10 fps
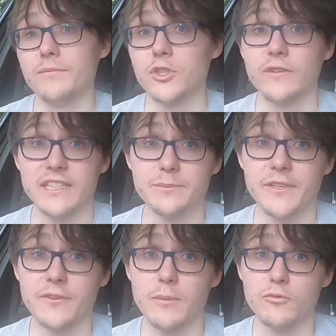Correct me
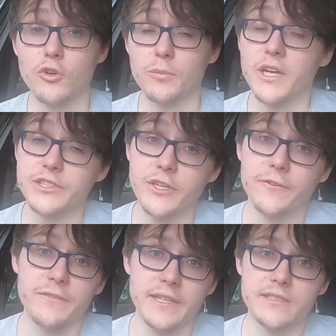if I'm wrong, but I
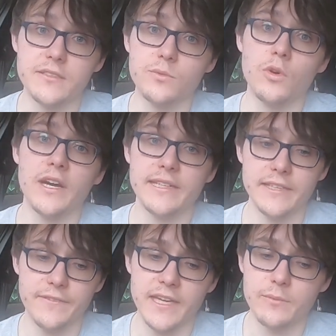don't think it's as
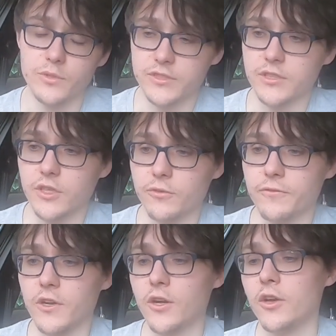widely available as the
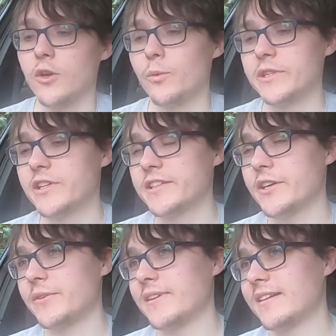Golf R, which I
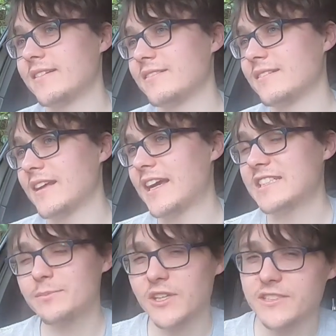don't
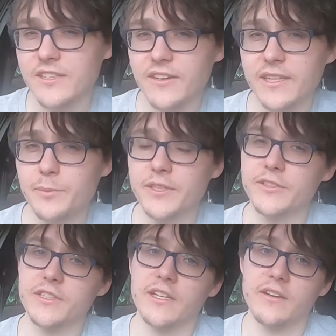as much like,
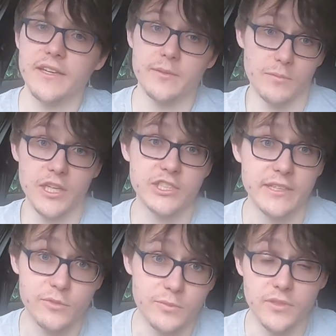because I like my
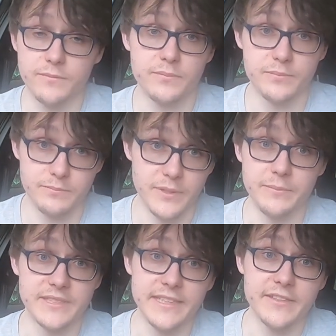channel in
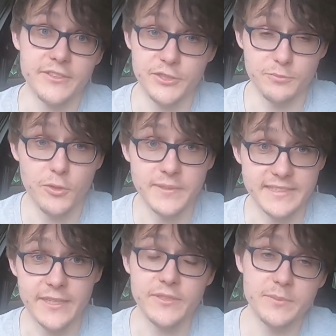particular, as you can probably
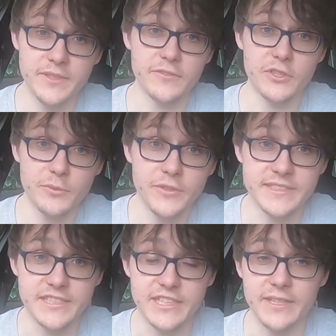tell, is a bit of a
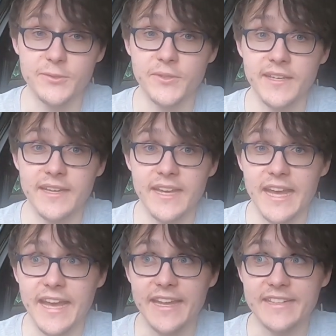community channel,
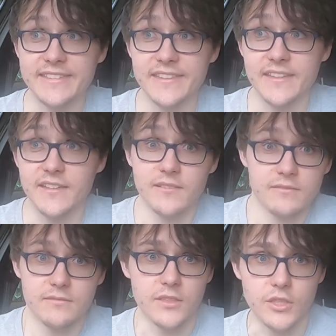and
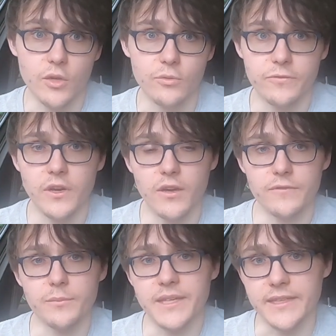the Golf R
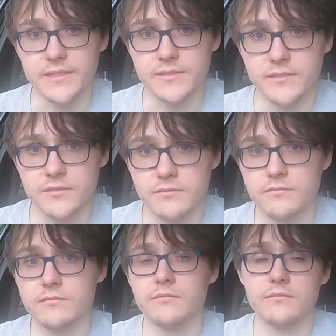for me has
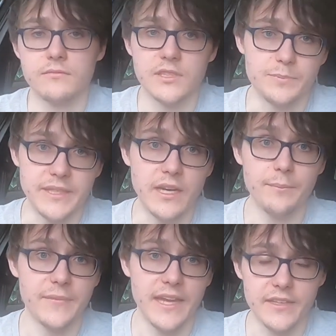
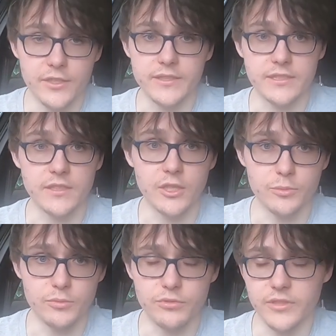become that. You know, it's a
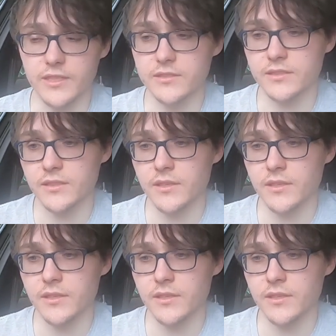global product.